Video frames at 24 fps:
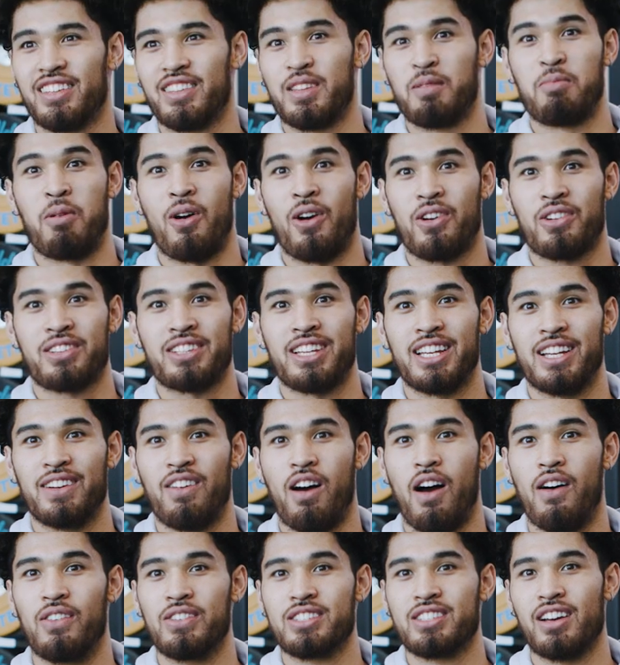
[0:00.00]
the park team
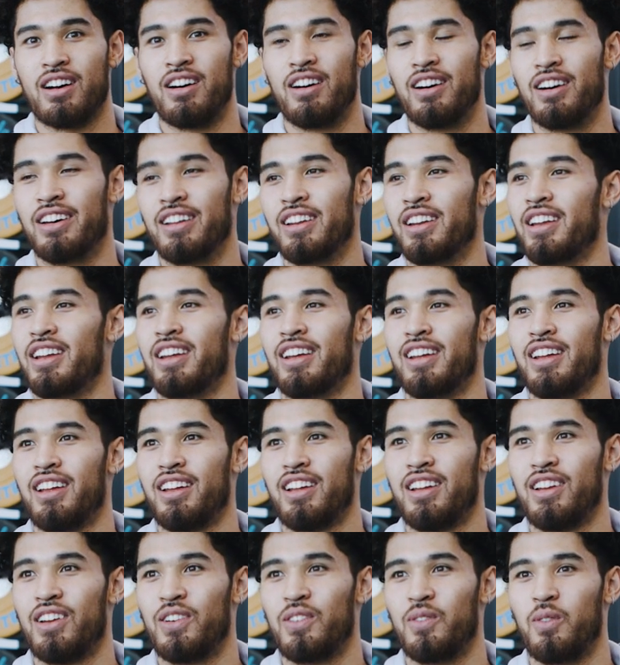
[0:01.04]
I was on,
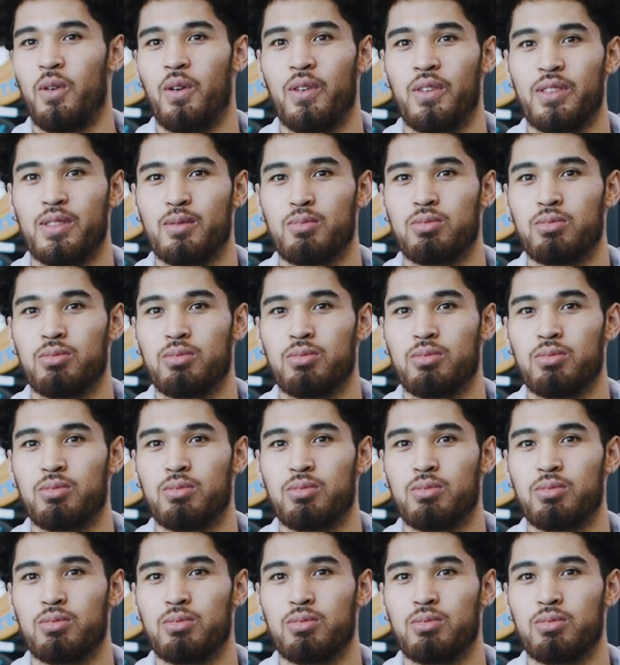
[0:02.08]
we were the